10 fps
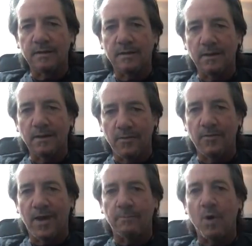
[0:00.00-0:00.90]
that
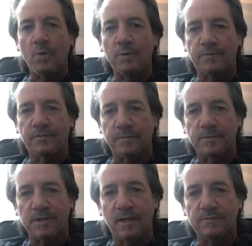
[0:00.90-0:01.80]
moment for themselves,
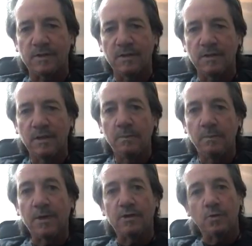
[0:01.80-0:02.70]
because of
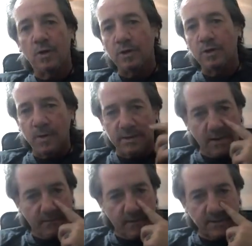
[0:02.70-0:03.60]
what the West Ham
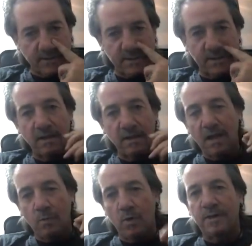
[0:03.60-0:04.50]
fans did and what
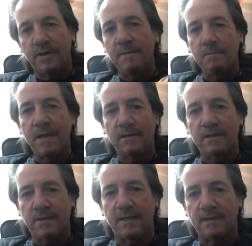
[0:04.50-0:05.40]
they made of that
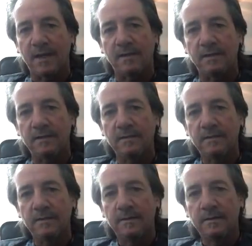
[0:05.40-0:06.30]
day.
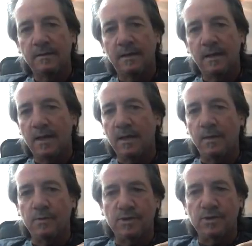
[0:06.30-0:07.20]
It
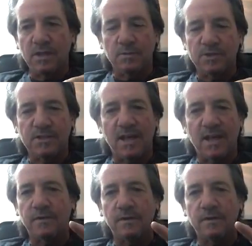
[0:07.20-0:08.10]
was deafening.
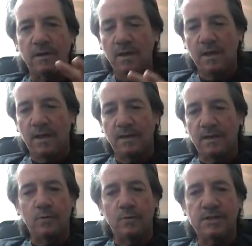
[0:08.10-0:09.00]
And I've always
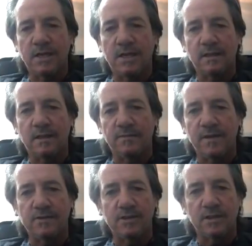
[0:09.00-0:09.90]
said I've never seen
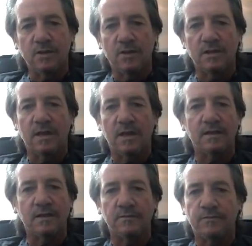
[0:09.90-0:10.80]
nothing like it in
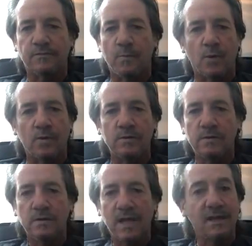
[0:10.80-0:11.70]
football
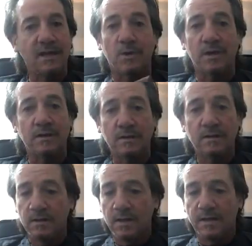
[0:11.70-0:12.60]
anywhere,
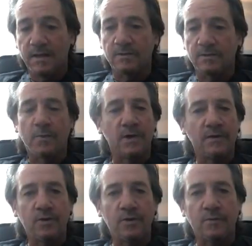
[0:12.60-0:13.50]
and I don't believe you
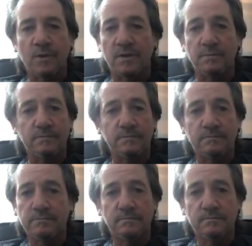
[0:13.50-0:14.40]
ever will.
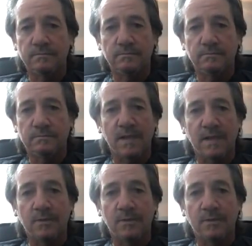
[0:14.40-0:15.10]
Yeah. Anywhere.